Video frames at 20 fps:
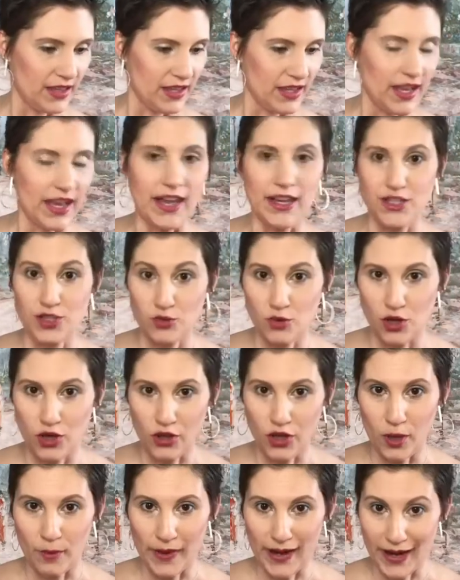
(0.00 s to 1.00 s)
As you all know,
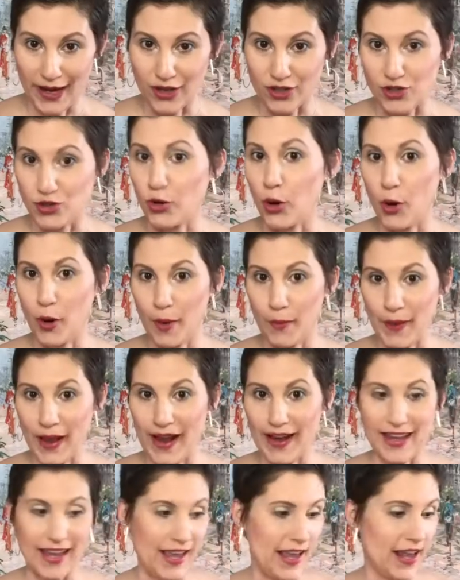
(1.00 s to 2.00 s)
my hair is growing back
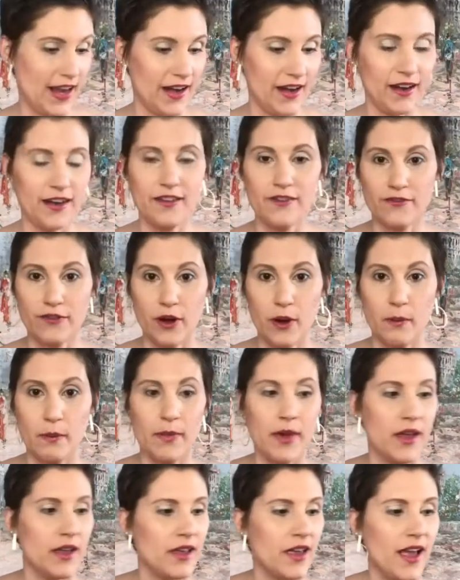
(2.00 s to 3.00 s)
in from
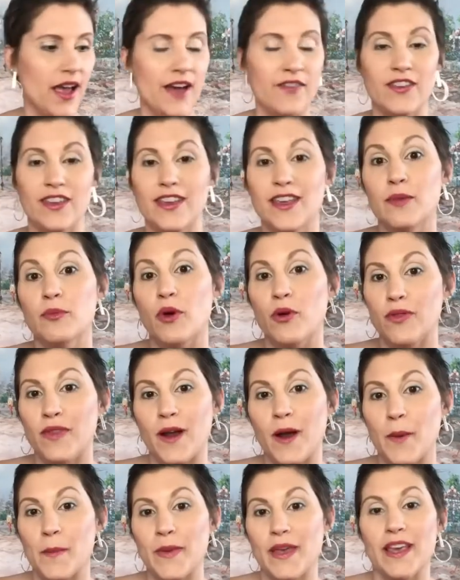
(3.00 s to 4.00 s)
having
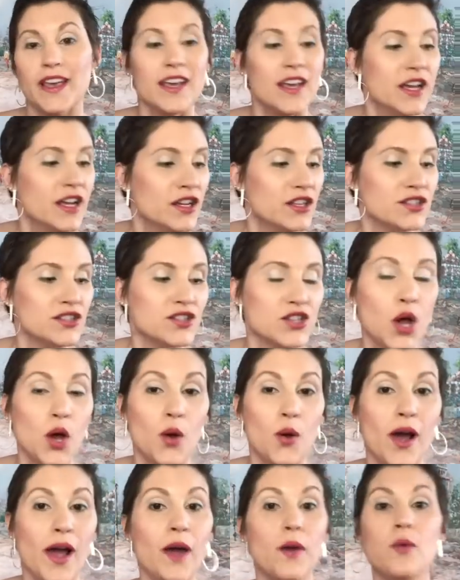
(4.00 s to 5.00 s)
chemotherapy. So
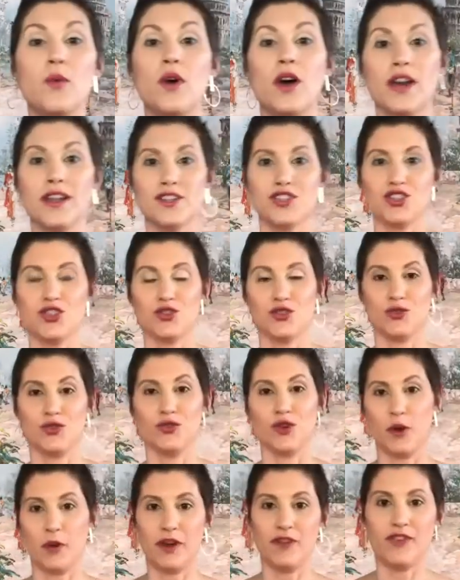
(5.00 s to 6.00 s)
I want to grow
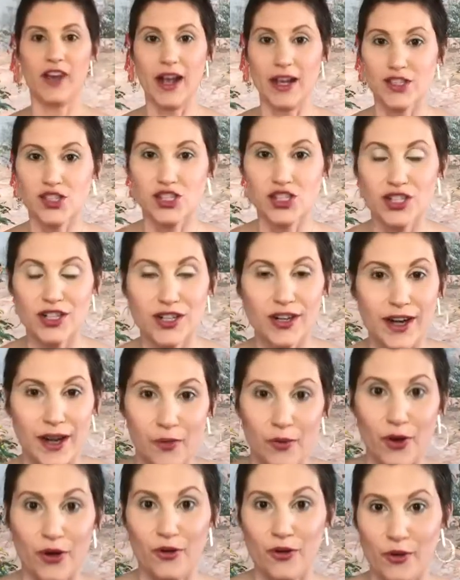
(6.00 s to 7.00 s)
it faster and I want
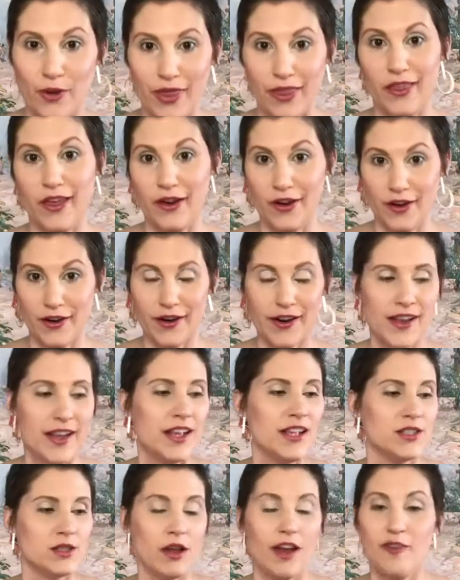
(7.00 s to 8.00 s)
to grow it thicker.
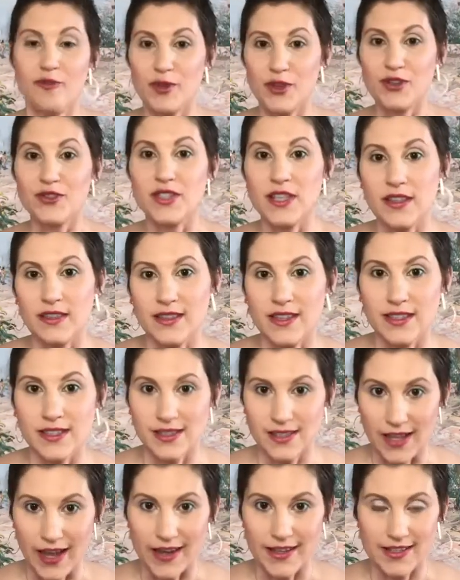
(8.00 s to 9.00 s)
So I've been using this
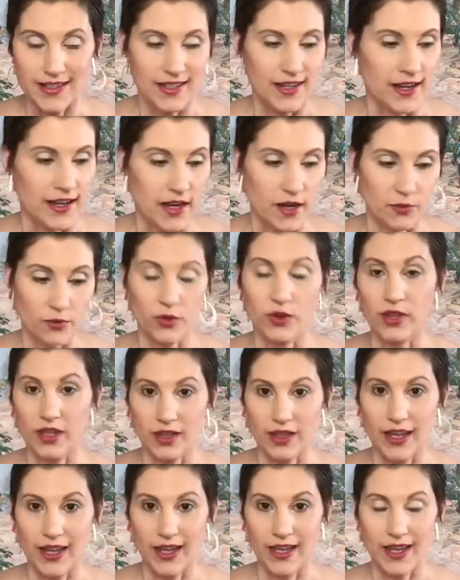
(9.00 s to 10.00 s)
set and I really
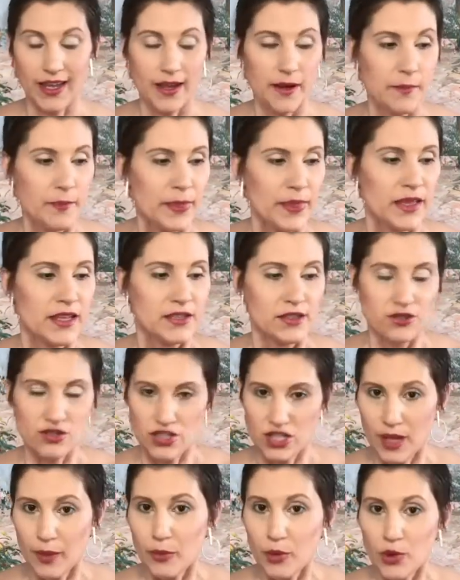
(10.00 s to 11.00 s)
like it. So
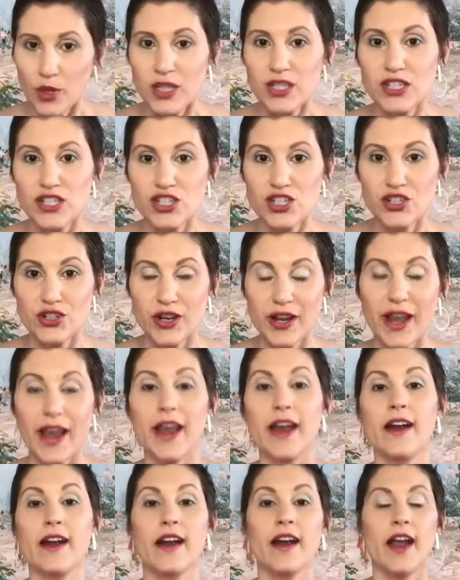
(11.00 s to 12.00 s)
shampoo, condition your
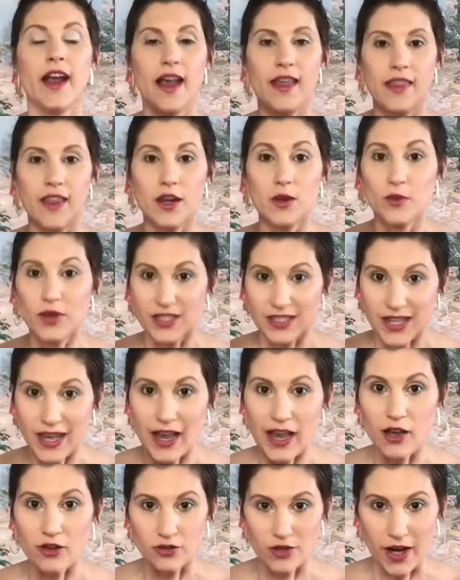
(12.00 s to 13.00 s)
hair, and then you want to
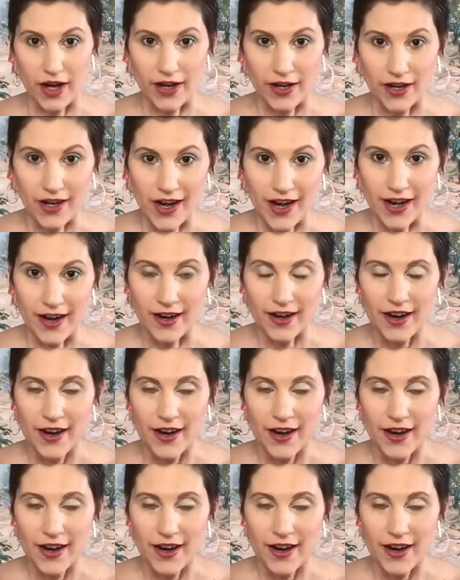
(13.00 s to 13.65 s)
towel dry your hair.